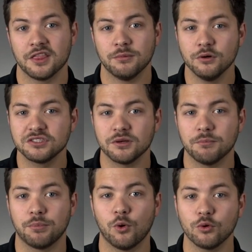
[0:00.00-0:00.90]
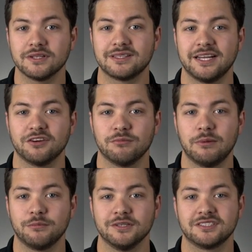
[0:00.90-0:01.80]
The most important thing to
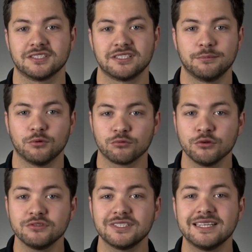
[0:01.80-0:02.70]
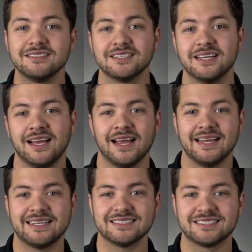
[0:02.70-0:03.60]
remember is to sample routinely
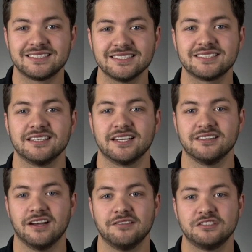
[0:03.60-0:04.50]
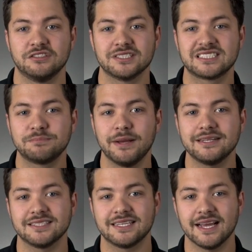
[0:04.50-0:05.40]
and consistently enough to
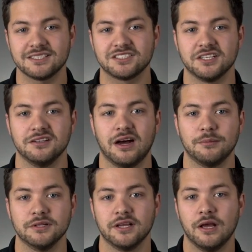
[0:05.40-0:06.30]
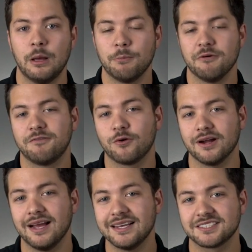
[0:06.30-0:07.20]
expect to catch the anomaly before
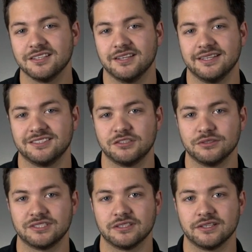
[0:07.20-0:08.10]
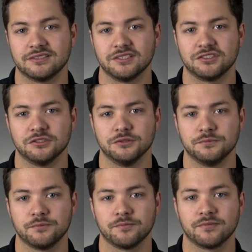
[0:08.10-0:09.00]
it escalates to a serious issue.
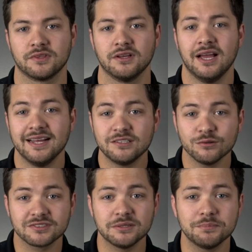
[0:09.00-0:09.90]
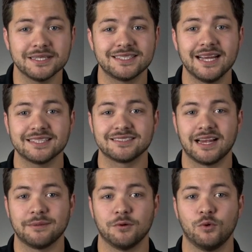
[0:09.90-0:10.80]
And don't simply take a
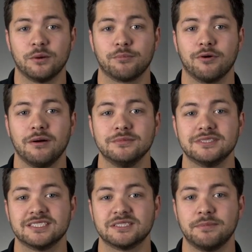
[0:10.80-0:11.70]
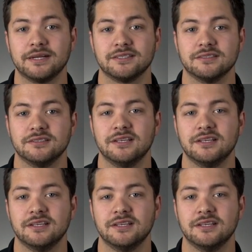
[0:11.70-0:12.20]
sample when a problem is suspected.